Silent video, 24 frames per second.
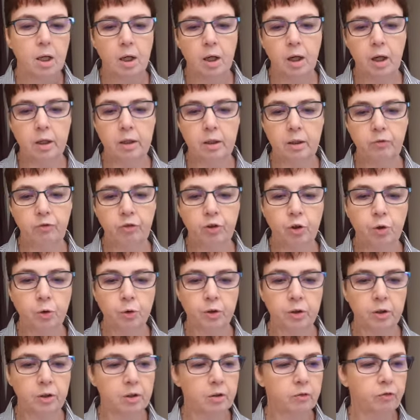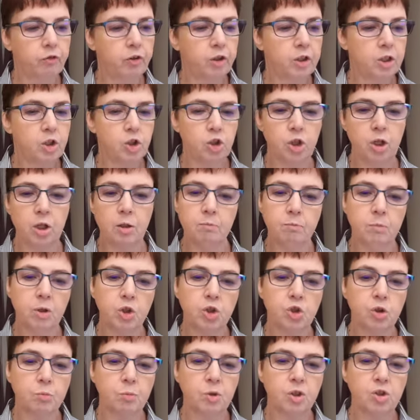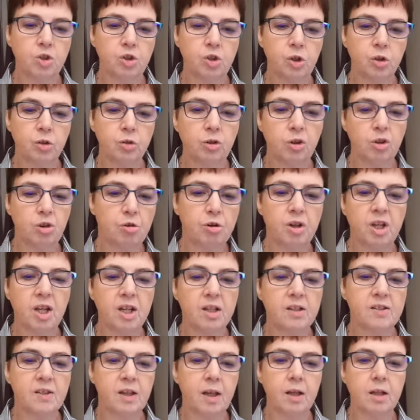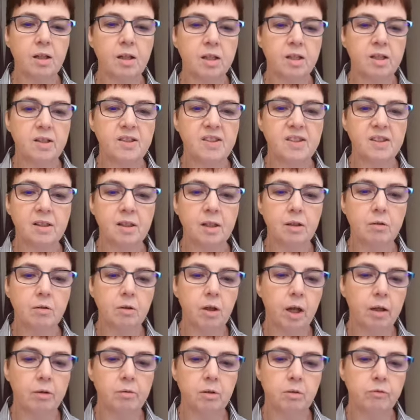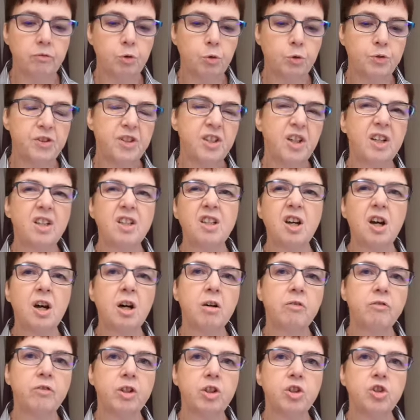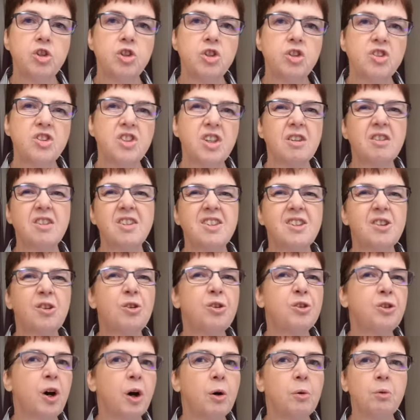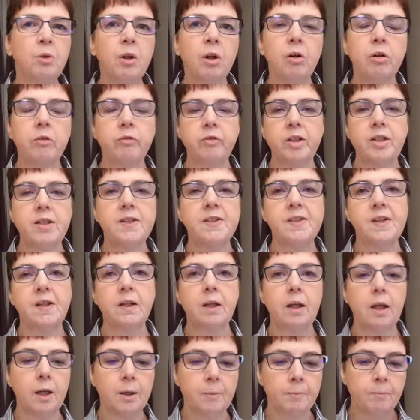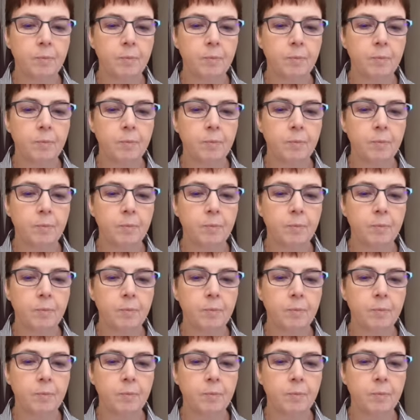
and if you look at the finished hip measurement on the 3XL, it's still only 49.5 inches, so there's not a whole lot of ease in it.